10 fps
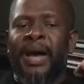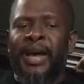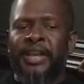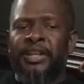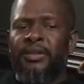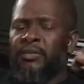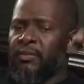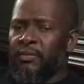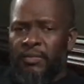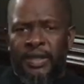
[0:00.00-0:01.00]
body,
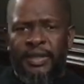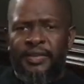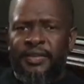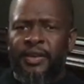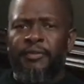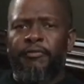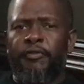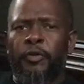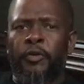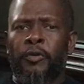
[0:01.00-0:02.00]
like I said,
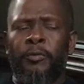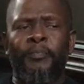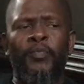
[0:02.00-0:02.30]
full.